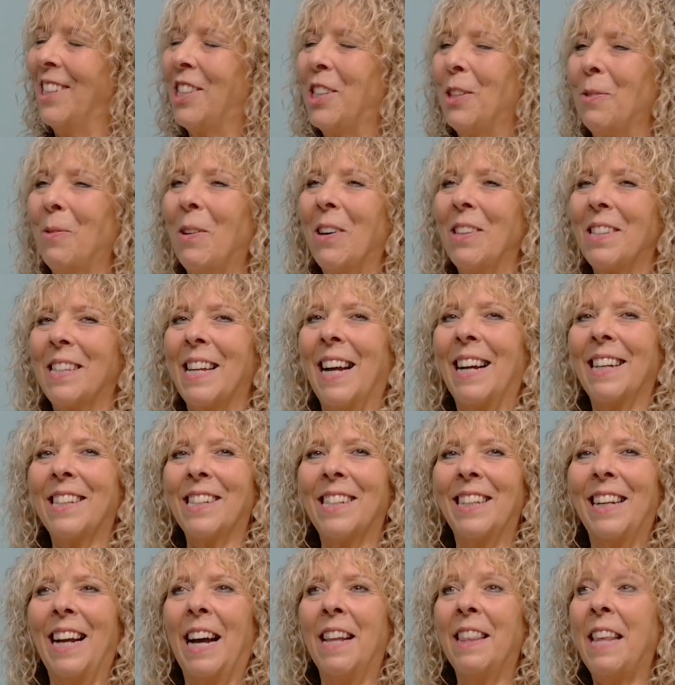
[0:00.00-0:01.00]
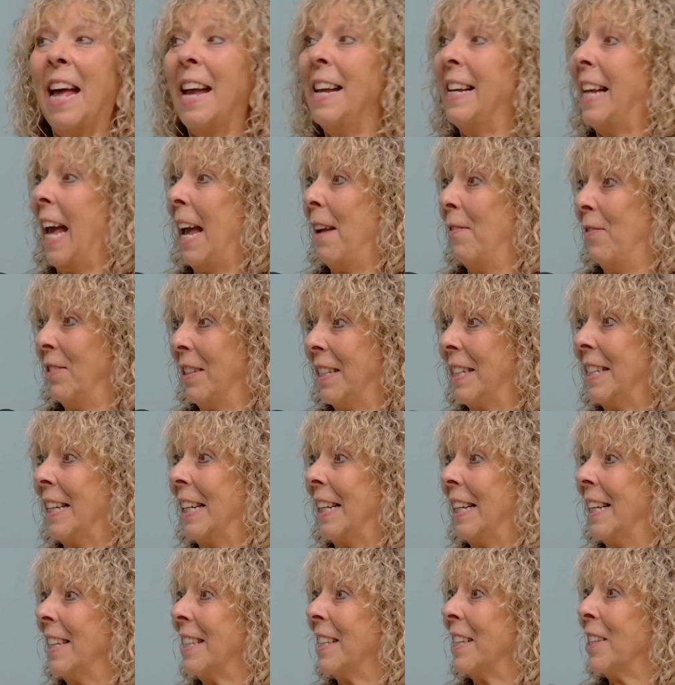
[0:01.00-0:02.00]
was actually, and they gave us
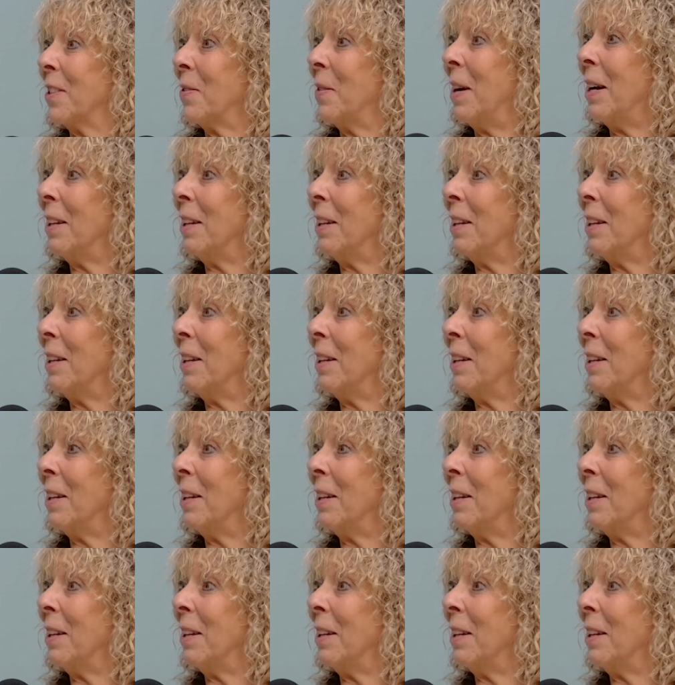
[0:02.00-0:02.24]
tickets as well.